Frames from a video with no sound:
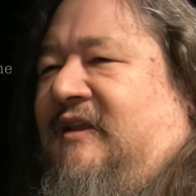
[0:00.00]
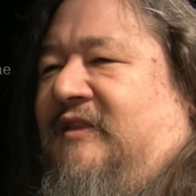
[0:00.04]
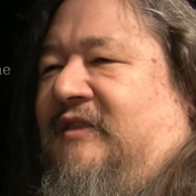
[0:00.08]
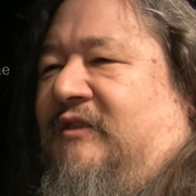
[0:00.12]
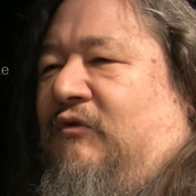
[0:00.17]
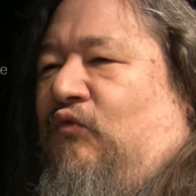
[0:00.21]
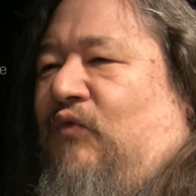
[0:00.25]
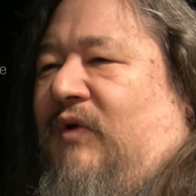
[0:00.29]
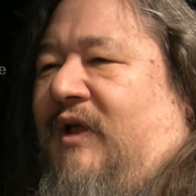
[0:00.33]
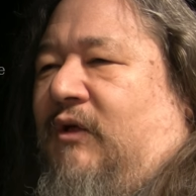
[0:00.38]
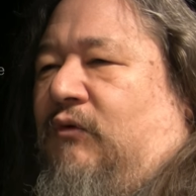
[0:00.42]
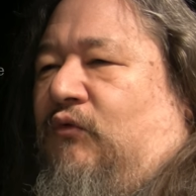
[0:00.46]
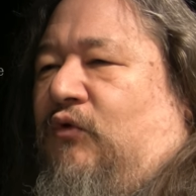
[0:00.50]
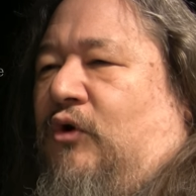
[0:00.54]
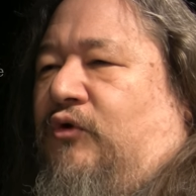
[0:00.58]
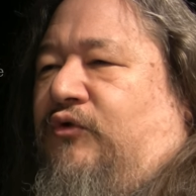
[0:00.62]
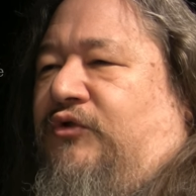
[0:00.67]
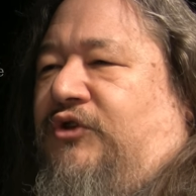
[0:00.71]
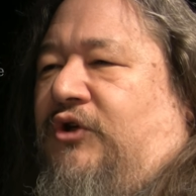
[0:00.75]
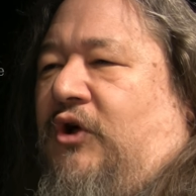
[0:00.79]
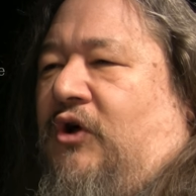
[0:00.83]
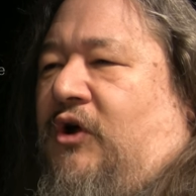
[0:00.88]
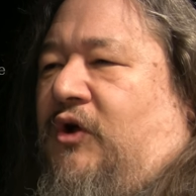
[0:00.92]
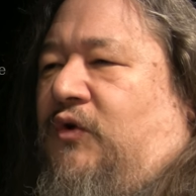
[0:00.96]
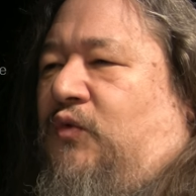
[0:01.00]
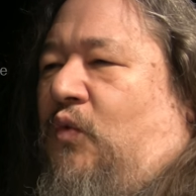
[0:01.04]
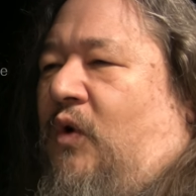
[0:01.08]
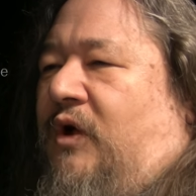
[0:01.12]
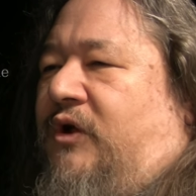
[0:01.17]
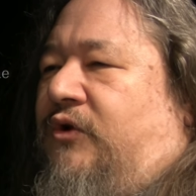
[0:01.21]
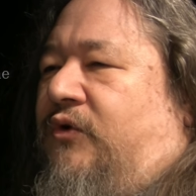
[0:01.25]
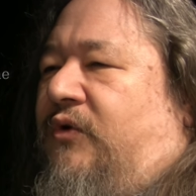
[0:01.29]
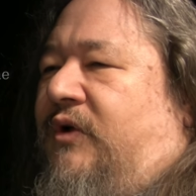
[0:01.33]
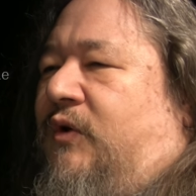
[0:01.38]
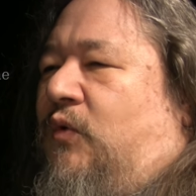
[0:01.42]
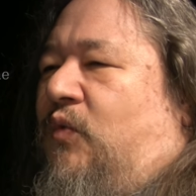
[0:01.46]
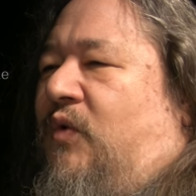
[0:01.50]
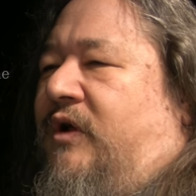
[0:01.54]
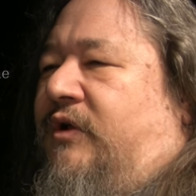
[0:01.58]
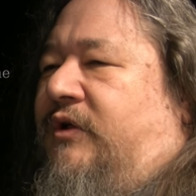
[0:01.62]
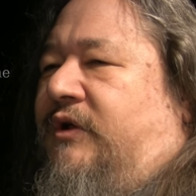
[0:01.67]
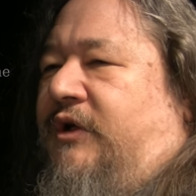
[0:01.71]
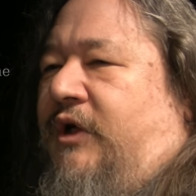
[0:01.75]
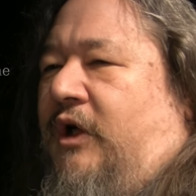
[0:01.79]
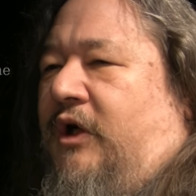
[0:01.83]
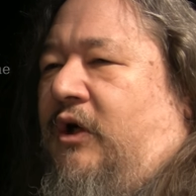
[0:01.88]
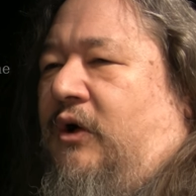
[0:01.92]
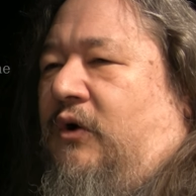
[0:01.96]
in the railroad yard wondering where to
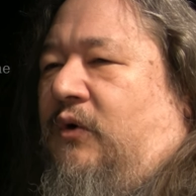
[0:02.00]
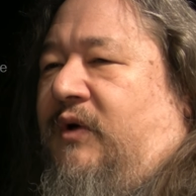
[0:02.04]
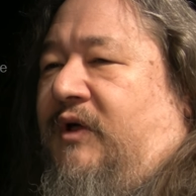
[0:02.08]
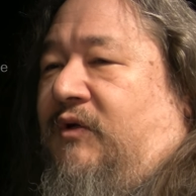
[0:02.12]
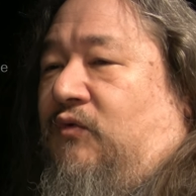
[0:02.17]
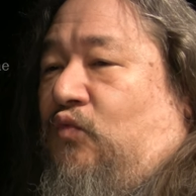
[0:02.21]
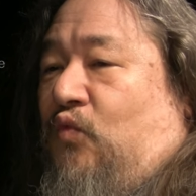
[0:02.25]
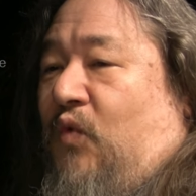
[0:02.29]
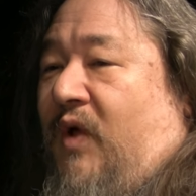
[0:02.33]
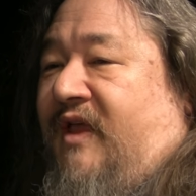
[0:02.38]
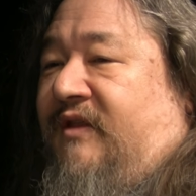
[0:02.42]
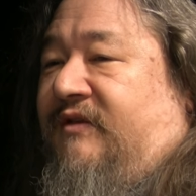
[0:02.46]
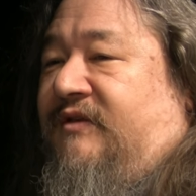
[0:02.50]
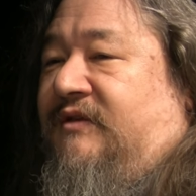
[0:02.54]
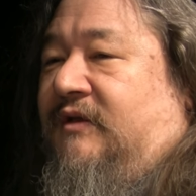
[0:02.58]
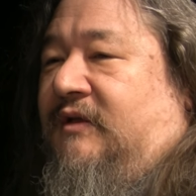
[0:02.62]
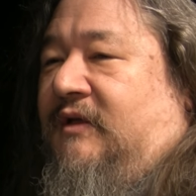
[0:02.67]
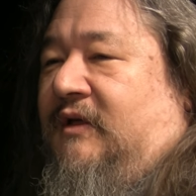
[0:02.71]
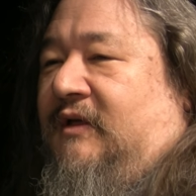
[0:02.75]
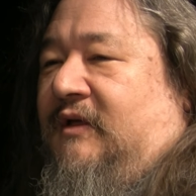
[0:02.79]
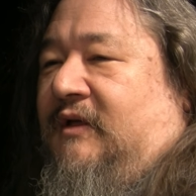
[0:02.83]
go and went,